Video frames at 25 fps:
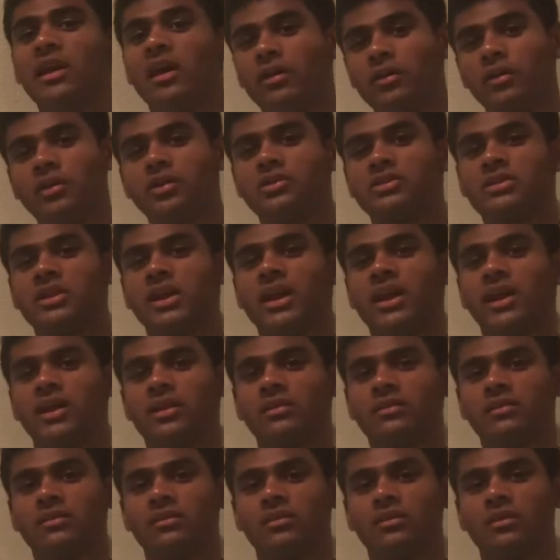
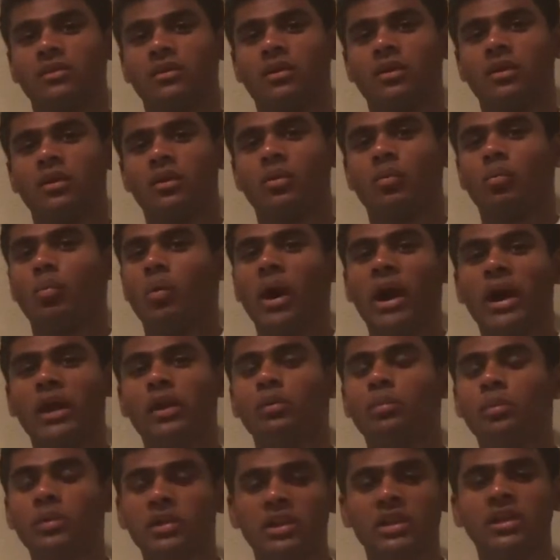understands why
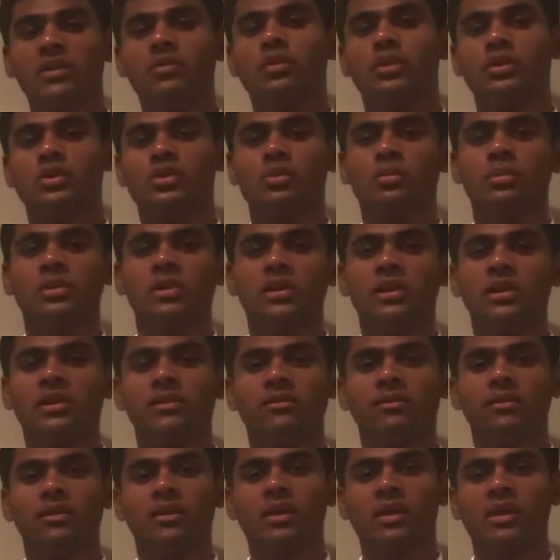you believe what you believe
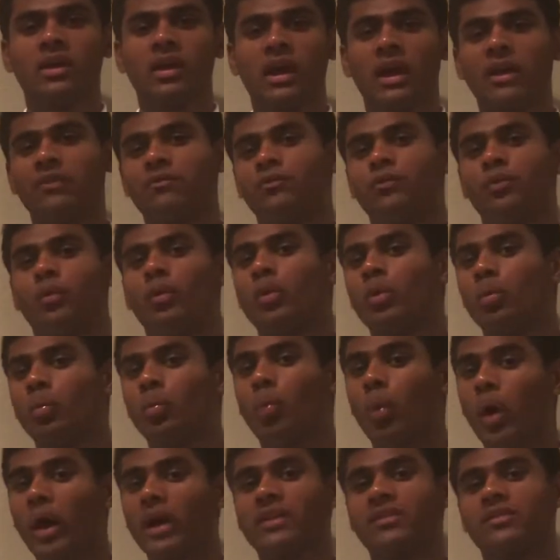and for
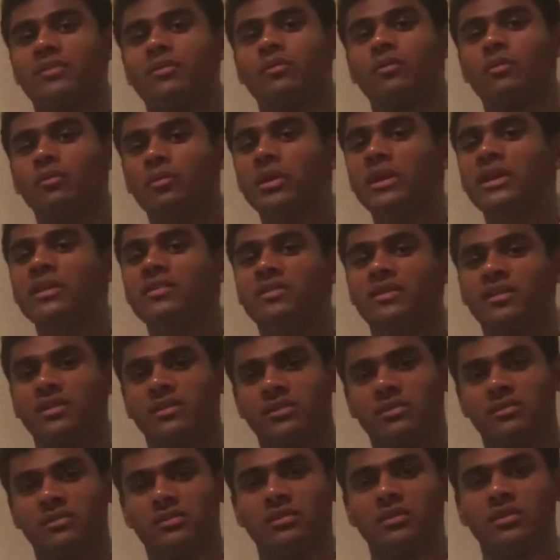what
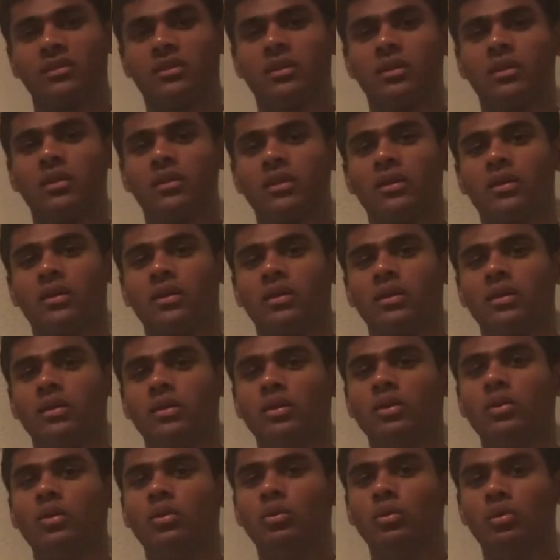reasons
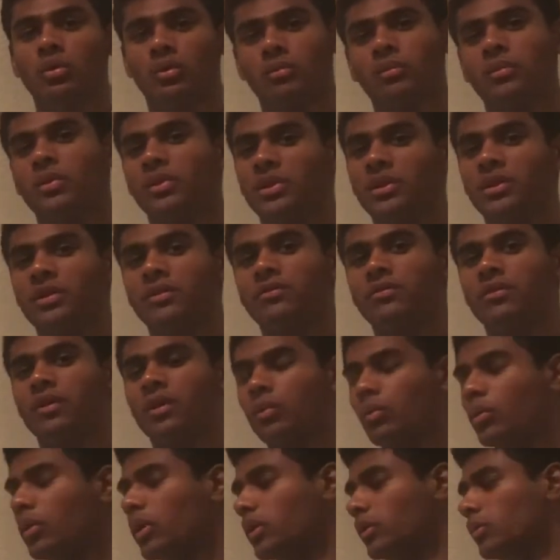you believe
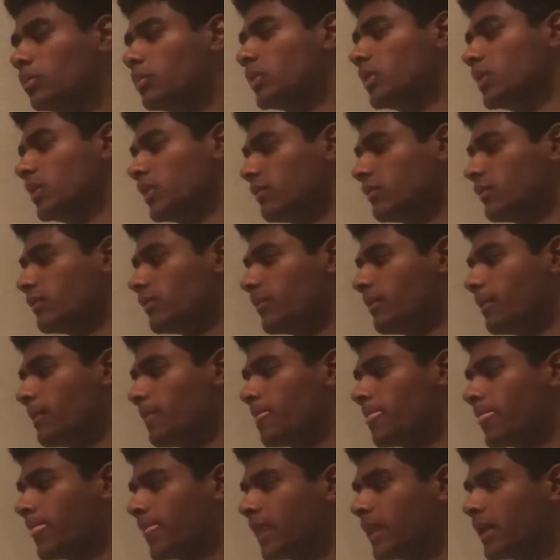what you believe.
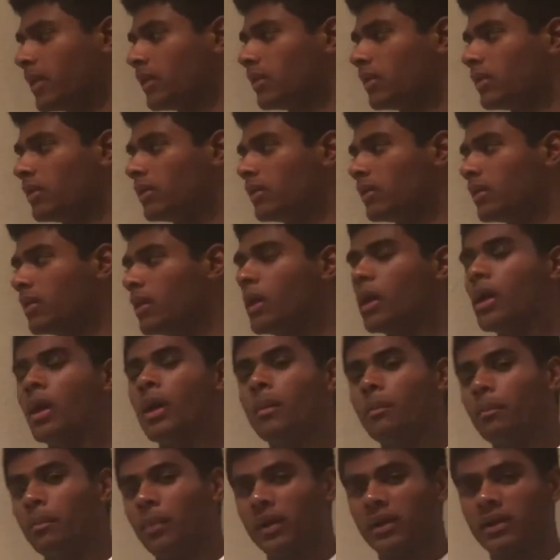
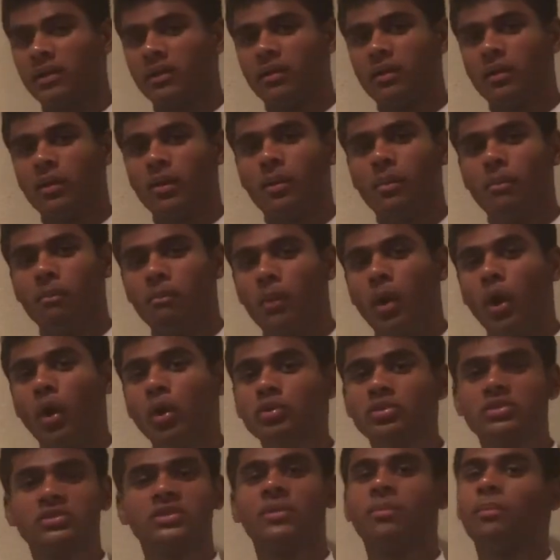But
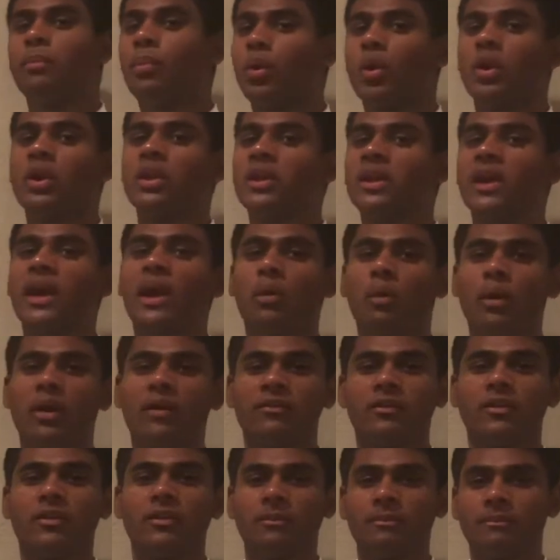most importantly,
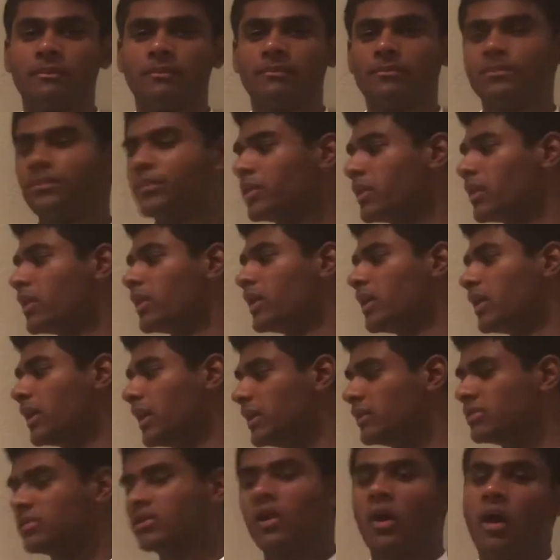however,
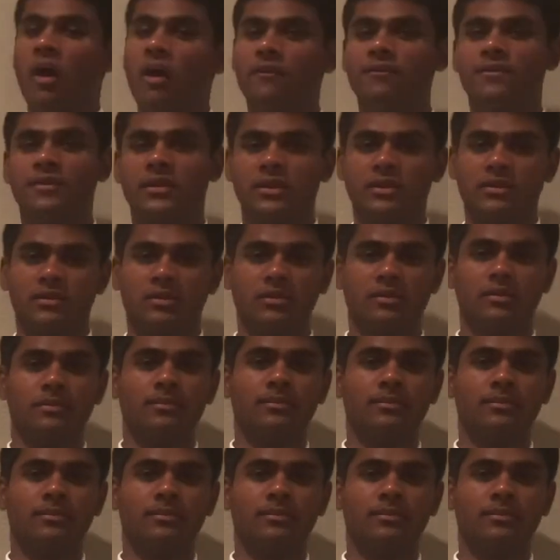is confidence.